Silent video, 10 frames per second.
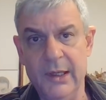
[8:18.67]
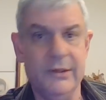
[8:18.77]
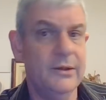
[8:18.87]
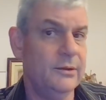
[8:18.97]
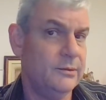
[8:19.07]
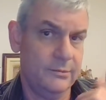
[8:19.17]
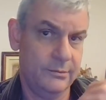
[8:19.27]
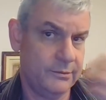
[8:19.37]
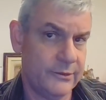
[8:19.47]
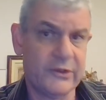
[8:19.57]
in
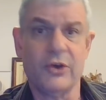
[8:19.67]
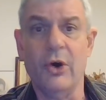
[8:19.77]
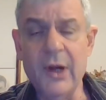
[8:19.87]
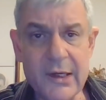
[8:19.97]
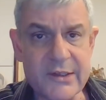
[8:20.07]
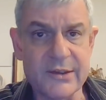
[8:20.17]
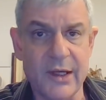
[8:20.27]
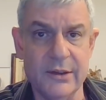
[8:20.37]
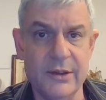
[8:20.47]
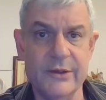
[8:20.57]
scholarly
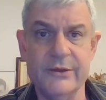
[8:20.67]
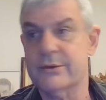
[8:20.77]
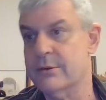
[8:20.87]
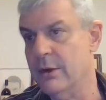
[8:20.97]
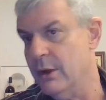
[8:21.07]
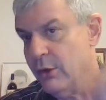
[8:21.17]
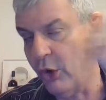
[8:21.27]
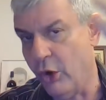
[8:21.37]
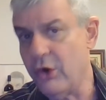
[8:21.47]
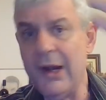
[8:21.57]
studies,
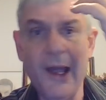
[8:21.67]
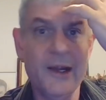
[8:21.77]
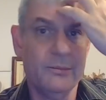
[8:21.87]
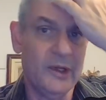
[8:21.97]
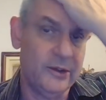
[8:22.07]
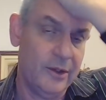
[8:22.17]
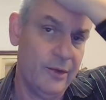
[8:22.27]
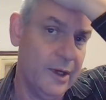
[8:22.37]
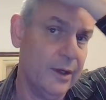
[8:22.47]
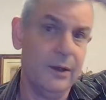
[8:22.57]
online
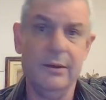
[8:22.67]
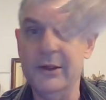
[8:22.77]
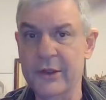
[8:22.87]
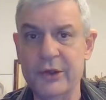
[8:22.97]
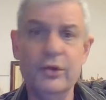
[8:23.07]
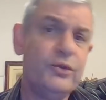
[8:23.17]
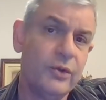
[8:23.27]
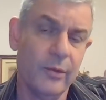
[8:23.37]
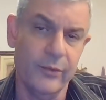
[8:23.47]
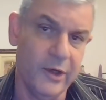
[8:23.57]
material,
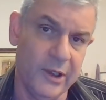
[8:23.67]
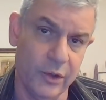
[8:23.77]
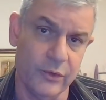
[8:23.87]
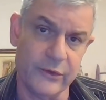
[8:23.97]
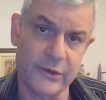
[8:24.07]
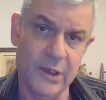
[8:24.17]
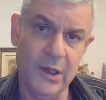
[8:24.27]
YouTube videos,